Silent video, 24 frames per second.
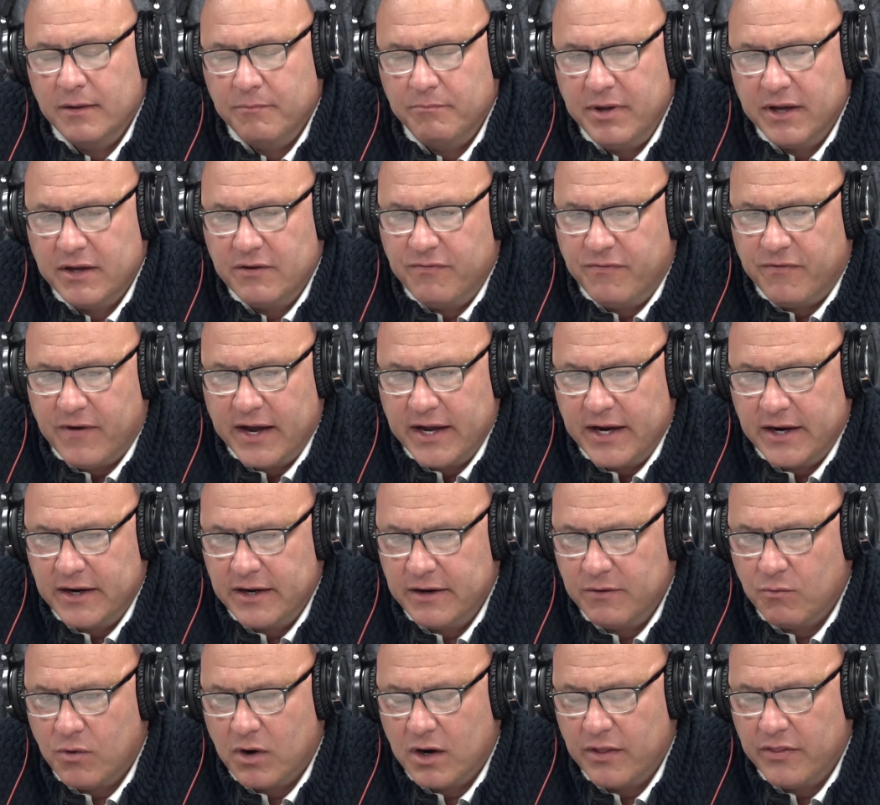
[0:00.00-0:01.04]
big fire
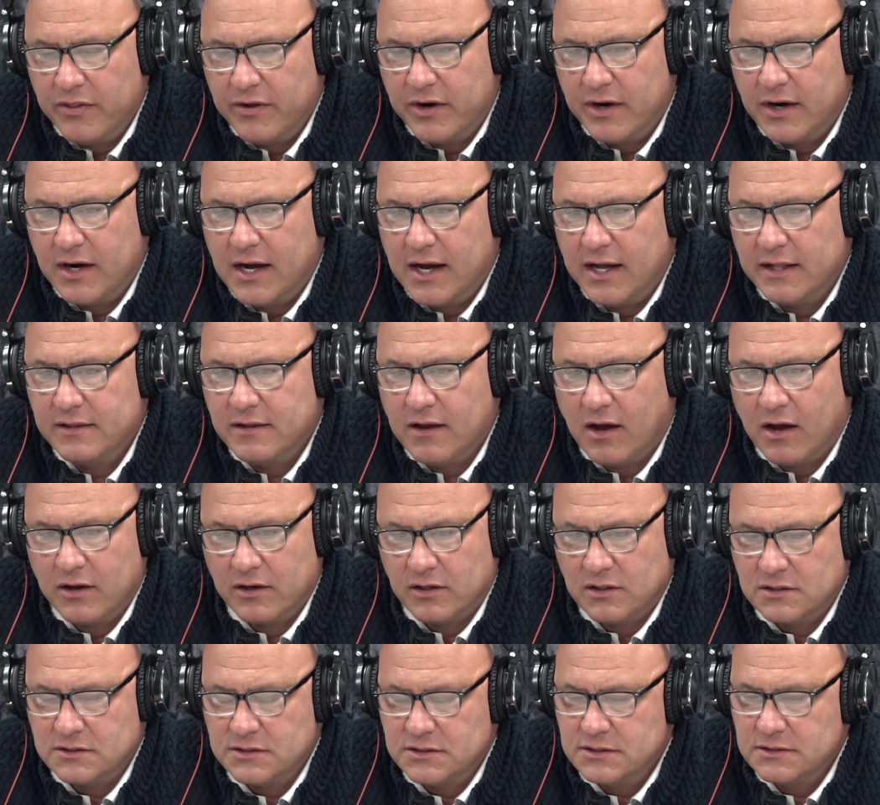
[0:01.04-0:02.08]
in one of their
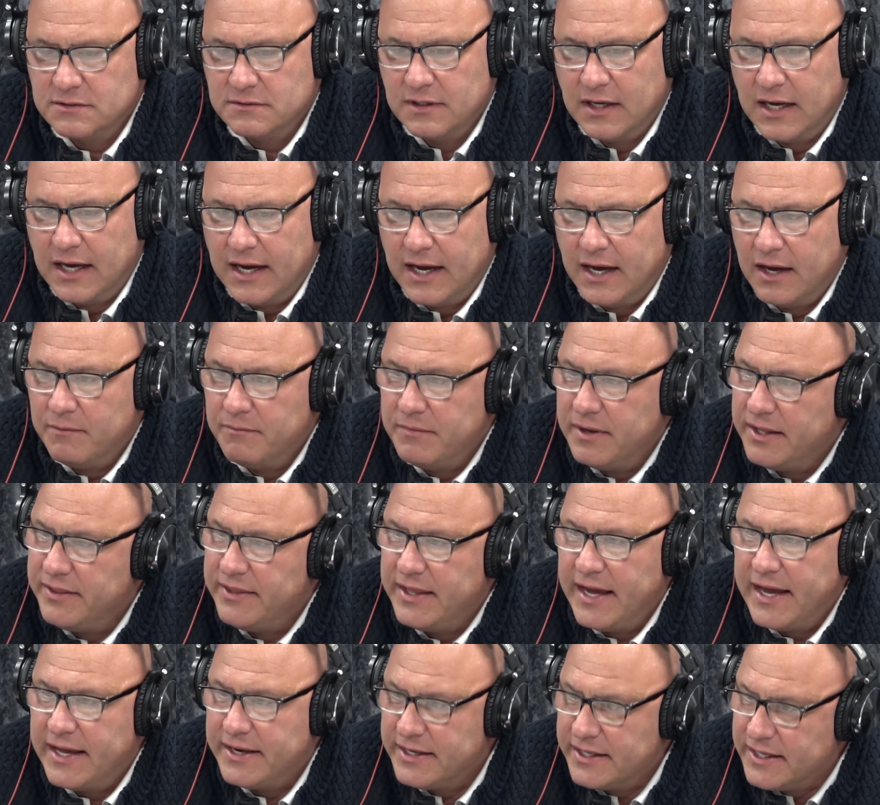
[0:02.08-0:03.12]
tunnels, and
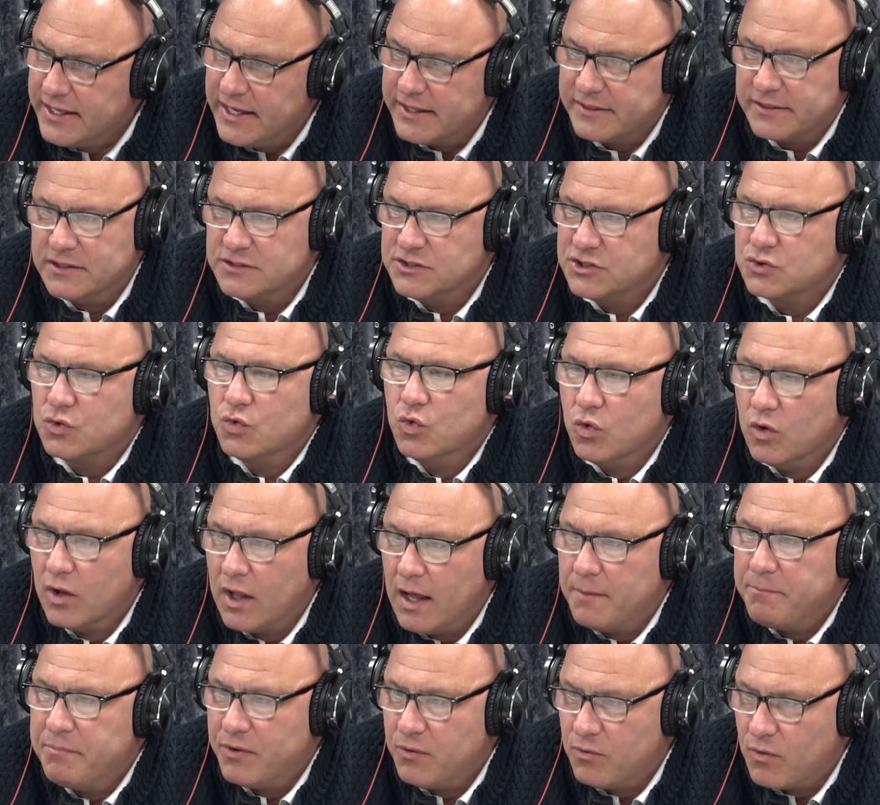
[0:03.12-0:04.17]
they had to get the school
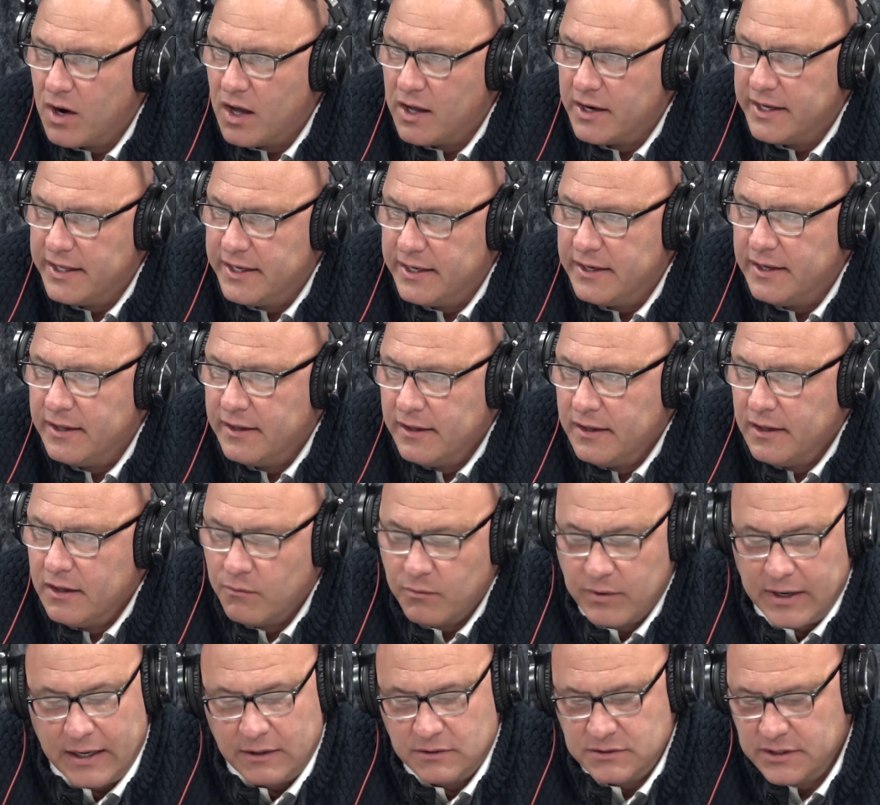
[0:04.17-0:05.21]
up and running
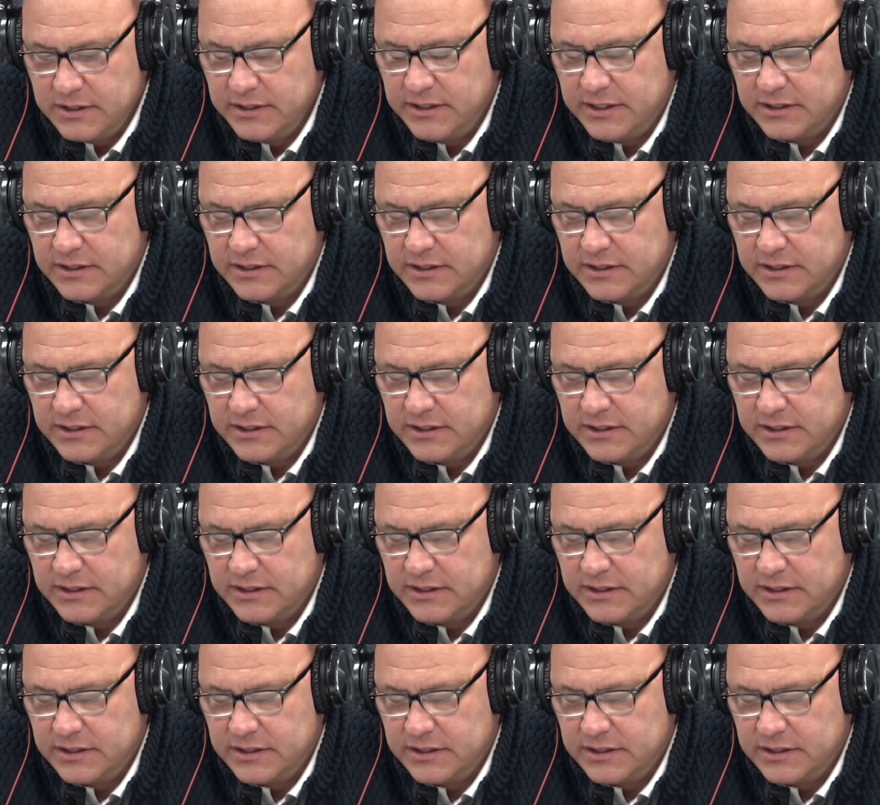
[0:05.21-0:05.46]
when I was in